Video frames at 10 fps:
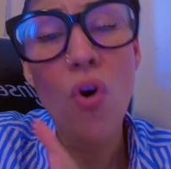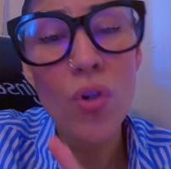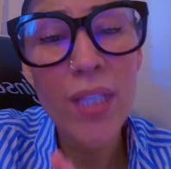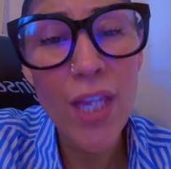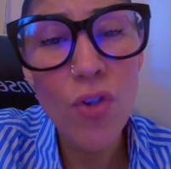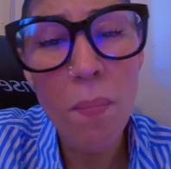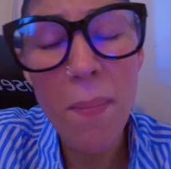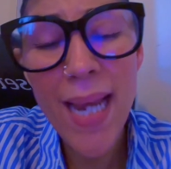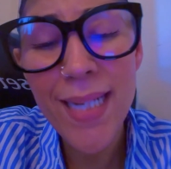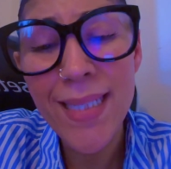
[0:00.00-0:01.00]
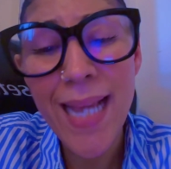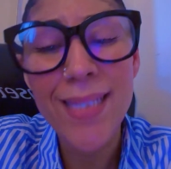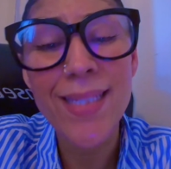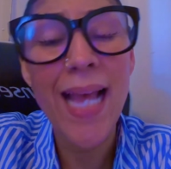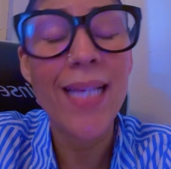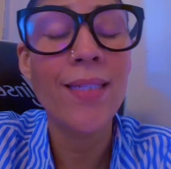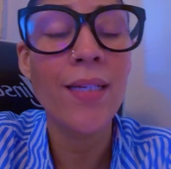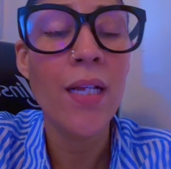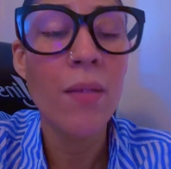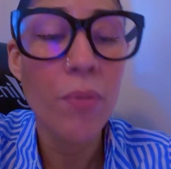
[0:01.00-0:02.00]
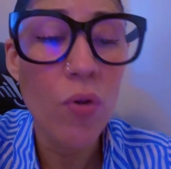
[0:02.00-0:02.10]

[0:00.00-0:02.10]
all their humanity aside.